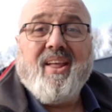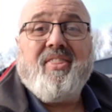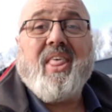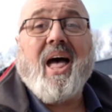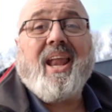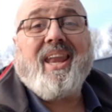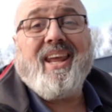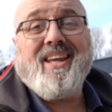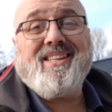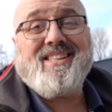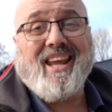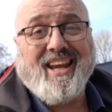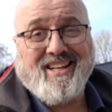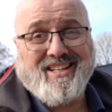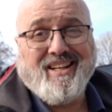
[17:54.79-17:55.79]
That is
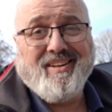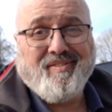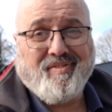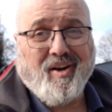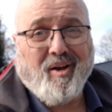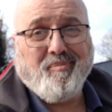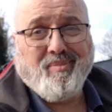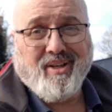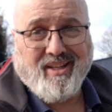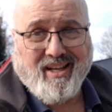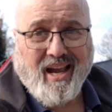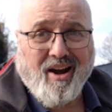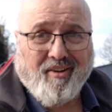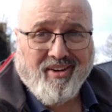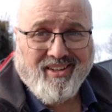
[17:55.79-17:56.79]
it from
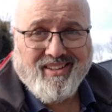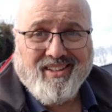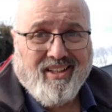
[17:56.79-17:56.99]
Aaron.